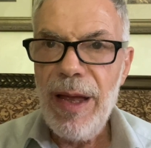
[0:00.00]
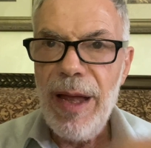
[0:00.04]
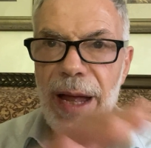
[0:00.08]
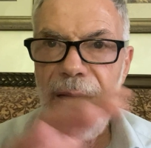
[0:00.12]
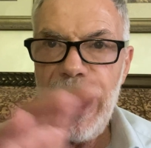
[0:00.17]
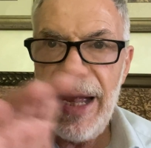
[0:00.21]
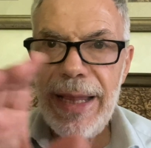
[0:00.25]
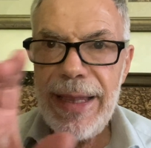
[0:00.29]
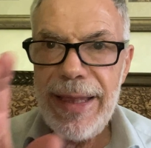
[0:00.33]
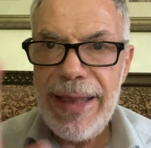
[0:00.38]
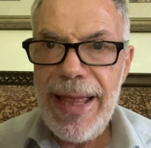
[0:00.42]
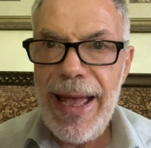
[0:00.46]

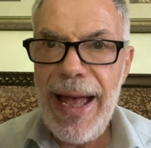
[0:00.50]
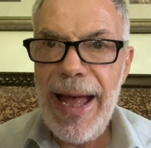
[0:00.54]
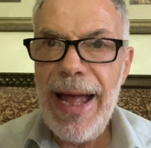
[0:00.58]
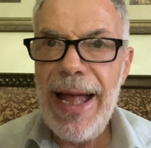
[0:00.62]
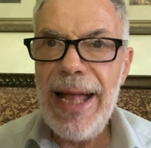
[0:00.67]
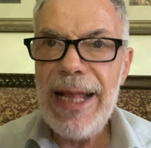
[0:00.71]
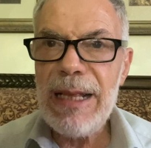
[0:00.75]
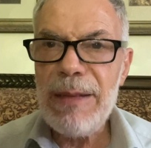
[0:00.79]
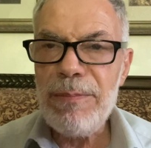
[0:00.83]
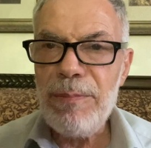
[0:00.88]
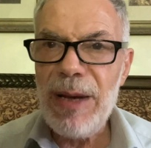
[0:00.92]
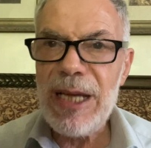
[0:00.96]
And
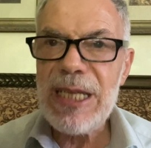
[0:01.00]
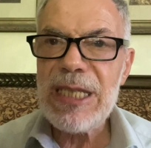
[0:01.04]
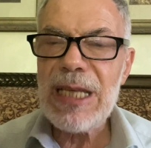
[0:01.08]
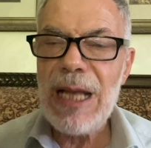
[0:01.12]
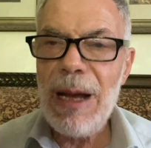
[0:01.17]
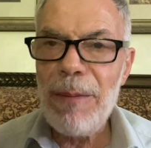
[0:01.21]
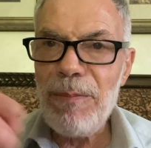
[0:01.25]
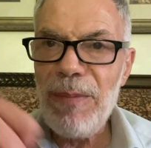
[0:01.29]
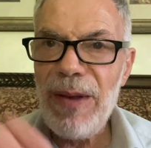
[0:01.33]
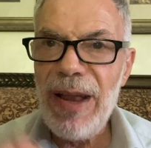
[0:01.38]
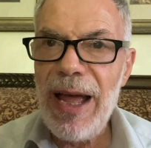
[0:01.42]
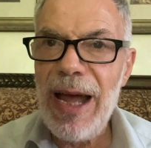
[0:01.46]
that must
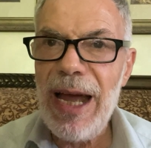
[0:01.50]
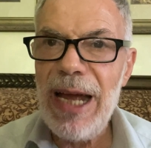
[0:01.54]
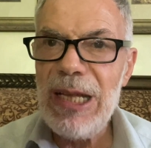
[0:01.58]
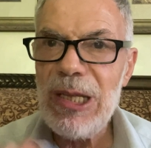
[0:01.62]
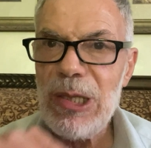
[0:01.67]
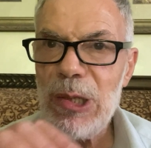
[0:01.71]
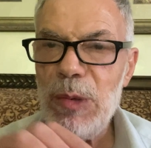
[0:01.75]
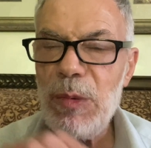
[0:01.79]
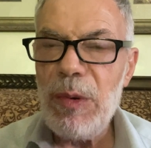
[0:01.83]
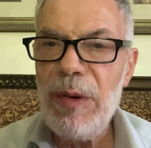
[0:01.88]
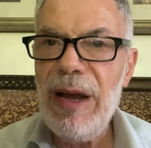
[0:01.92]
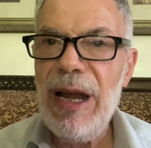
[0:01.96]
apply
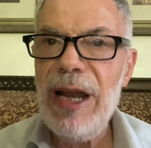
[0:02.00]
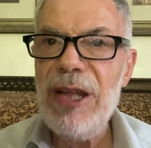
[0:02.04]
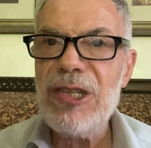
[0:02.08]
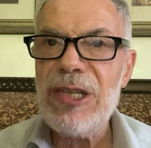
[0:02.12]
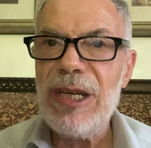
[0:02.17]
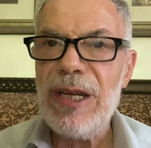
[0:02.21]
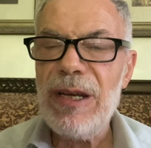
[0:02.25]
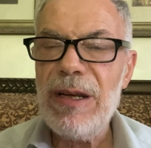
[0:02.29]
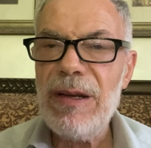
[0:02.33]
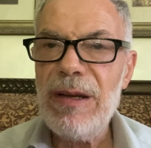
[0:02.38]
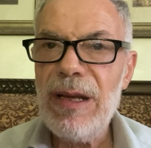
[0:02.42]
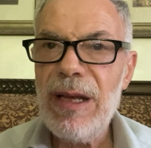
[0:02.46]
to
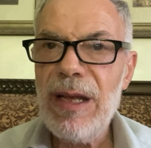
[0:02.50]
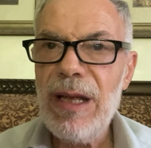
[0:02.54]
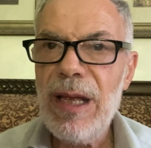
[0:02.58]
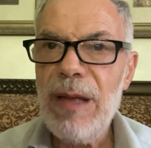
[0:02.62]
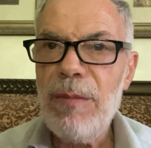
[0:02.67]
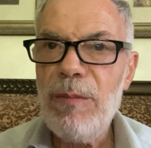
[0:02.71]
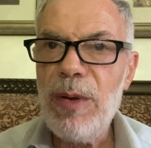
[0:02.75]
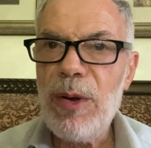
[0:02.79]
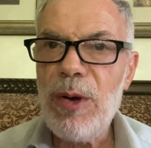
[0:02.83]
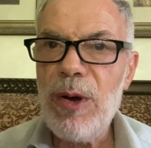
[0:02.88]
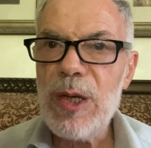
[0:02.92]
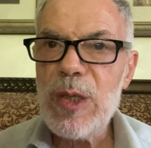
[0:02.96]
religion,
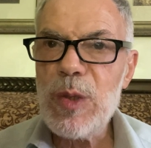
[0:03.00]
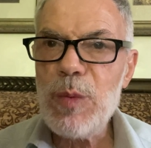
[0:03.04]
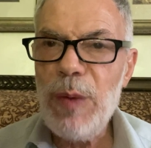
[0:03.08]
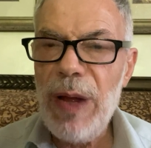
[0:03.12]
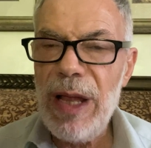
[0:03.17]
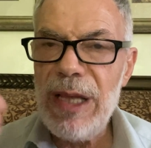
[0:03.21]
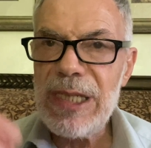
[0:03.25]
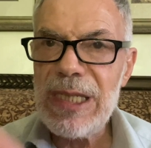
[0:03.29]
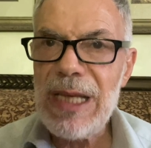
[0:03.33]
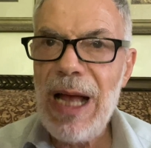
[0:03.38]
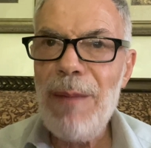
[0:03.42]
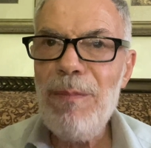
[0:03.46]
because
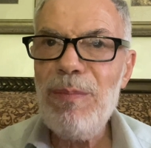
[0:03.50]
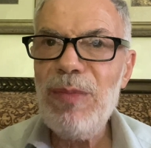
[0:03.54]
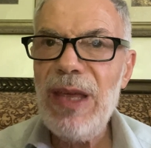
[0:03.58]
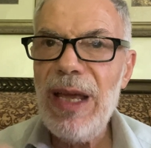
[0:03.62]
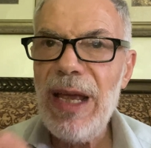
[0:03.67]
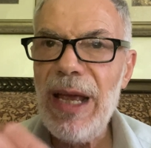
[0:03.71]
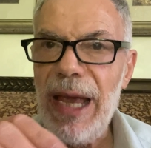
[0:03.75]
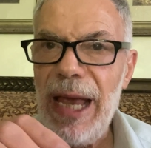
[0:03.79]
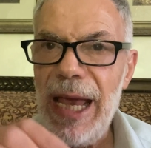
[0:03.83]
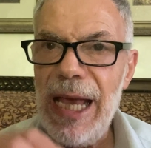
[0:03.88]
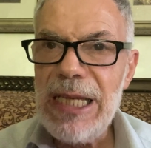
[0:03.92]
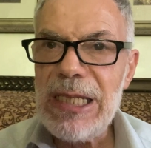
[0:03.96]
when
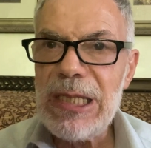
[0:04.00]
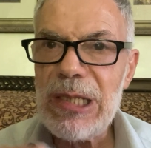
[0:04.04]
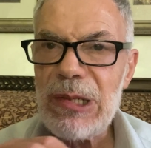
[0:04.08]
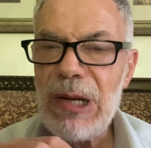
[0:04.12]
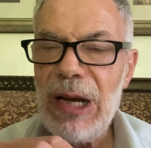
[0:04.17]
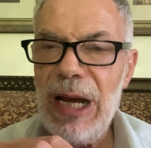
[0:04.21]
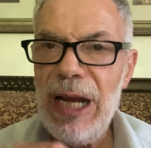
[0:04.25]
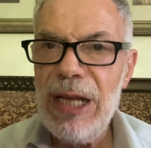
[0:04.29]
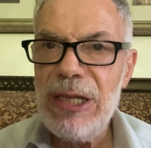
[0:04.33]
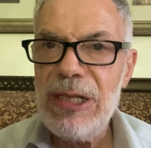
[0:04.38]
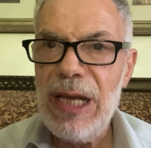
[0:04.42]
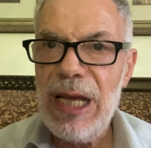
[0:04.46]
something
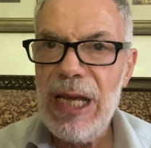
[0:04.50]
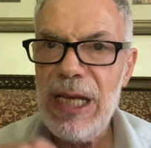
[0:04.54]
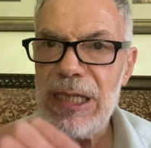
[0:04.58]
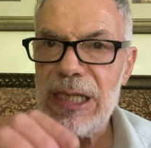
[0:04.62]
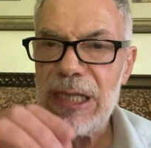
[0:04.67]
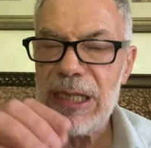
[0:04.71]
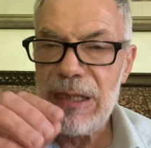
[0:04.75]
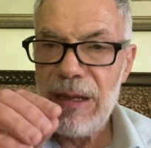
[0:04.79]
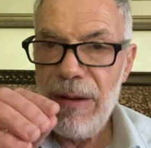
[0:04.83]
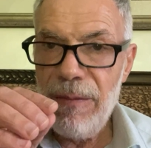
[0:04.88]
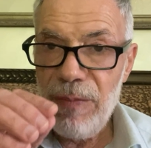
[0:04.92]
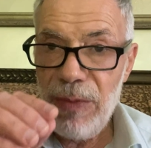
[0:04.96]

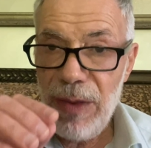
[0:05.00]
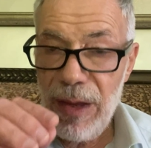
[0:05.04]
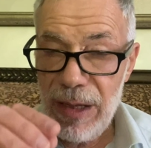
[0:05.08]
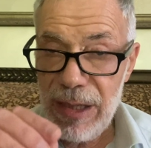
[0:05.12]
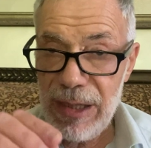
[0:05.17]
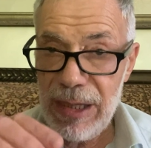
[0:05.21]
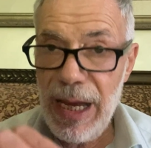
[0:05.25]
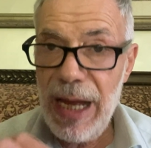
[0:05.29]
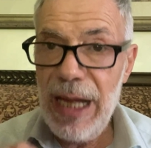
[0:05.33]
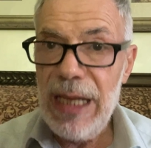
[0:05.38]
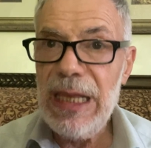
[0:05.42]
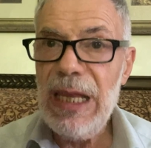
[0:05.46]
is
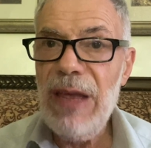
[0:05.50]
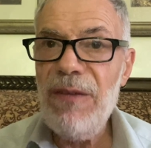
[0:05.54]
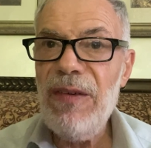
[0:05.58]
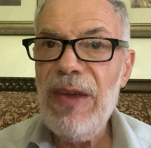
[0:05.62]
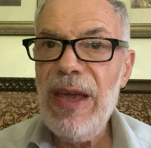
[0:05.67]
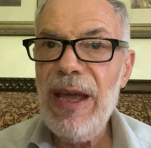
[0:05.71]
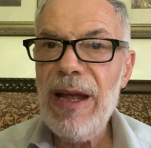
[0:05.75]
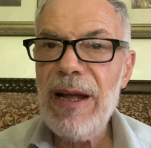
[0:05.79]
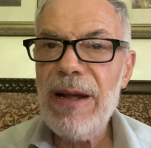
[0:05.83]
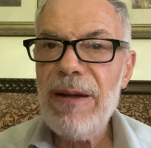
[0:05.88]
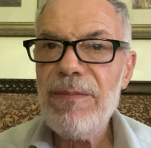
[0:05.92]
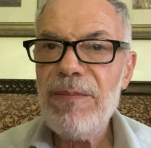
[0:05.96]

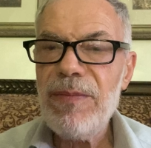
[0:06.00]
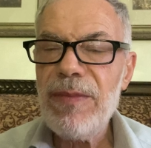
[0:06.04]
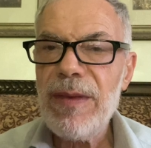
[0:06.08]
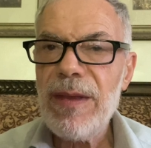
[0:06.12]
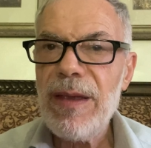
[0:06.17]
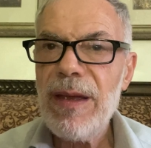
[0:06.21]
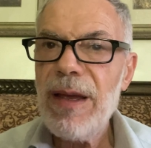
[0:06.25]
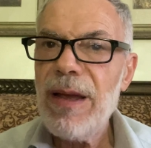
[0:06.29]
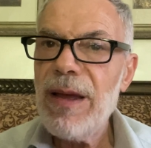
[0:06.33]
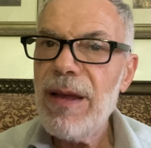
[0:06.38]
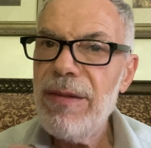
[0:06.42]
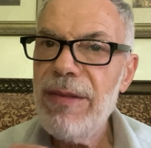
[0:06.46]
scientific,
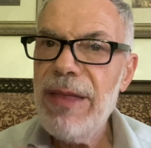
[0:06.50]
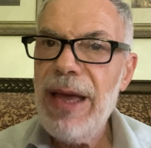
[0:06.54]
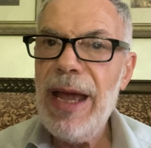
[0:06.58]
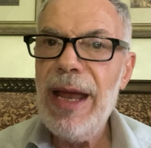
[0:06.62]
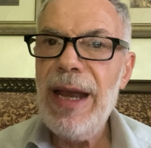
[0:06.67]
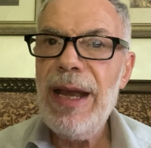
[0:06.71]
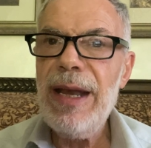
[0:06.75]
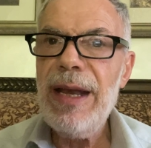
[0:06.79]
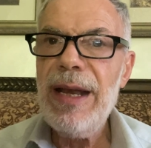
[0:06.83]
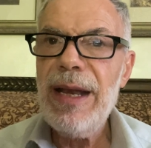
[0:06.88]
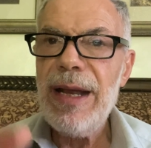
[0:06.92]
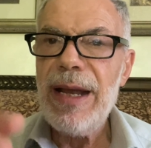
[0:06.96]

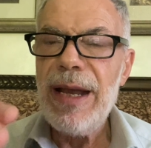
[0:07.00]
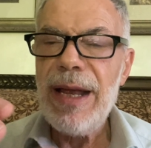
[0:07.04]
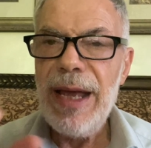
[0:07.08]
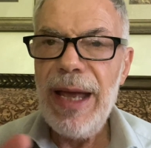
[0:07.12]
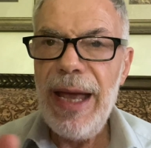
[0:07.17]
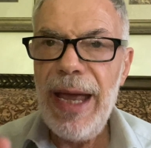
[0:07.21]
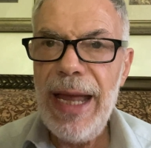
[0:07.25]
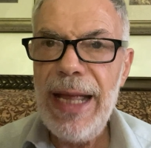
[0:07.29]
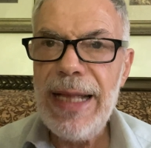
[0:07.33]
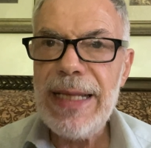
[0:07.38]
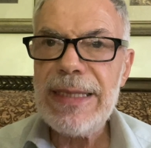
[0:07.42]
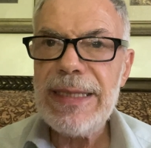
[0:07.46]
then
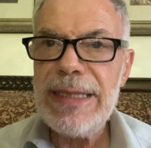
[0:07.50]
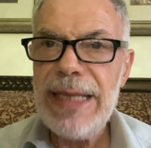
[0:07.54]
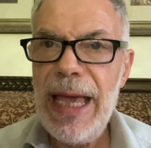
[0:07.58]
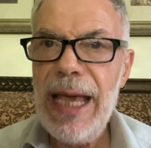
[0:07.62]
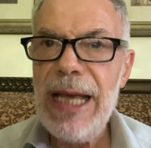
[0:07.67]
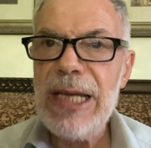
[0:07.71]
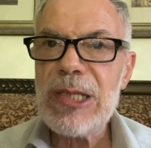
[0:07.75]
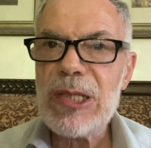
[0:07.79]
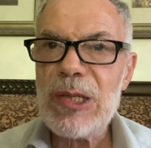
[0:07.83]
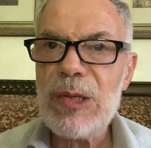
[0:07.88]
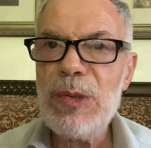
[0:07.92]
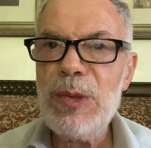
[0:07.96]
it
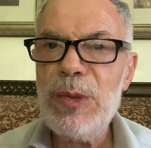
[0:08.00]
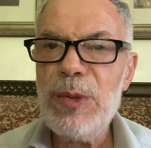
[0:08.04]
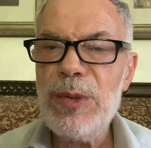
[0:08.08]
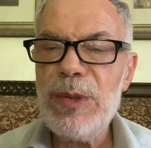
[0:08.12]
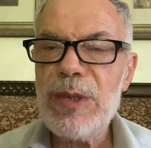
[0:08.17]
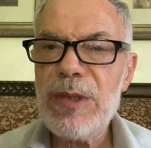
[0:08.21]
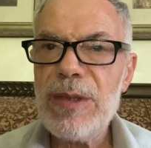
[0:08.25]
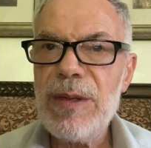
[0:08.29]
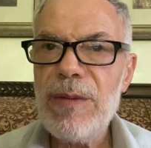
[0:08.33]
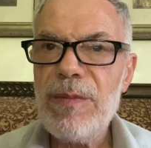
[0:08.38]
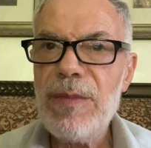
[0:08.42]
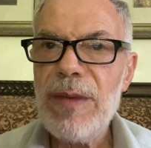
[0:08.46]
takes
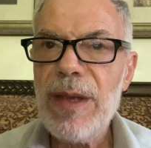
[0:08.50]
root